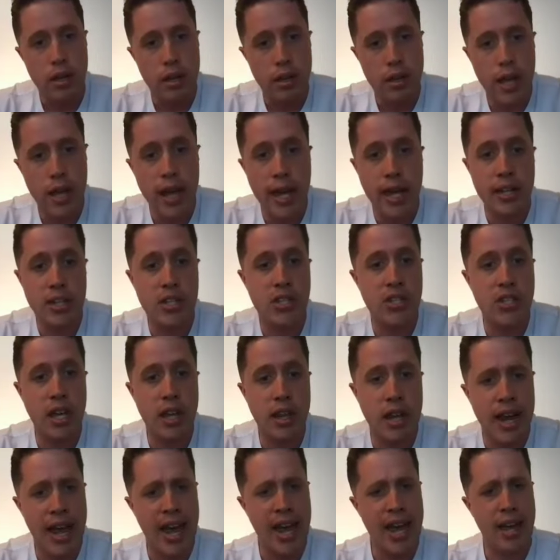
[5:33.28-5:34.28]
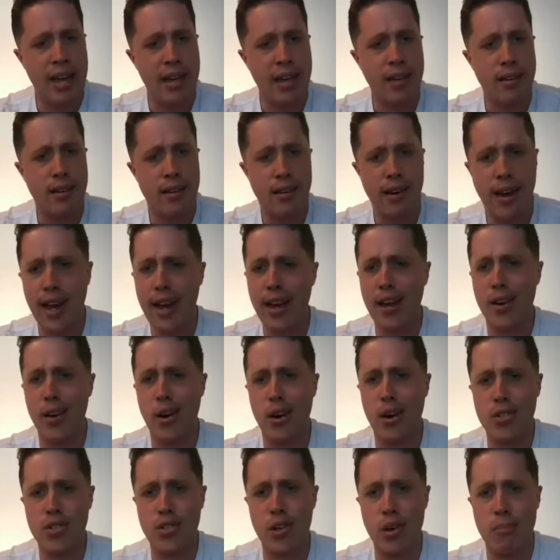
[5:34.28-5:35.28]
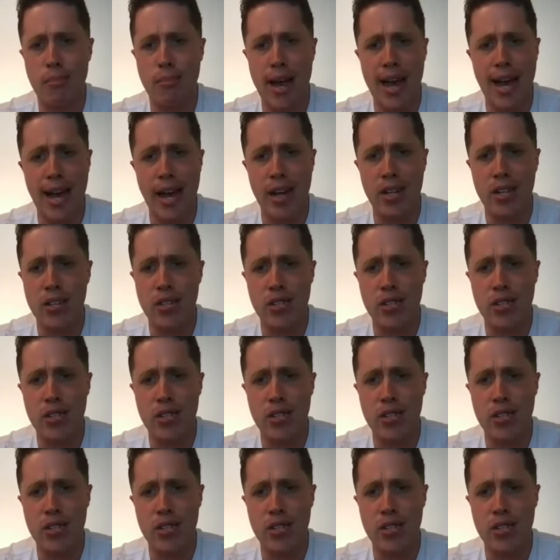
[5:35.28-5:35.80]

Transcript: they could see that, hey, I could also manage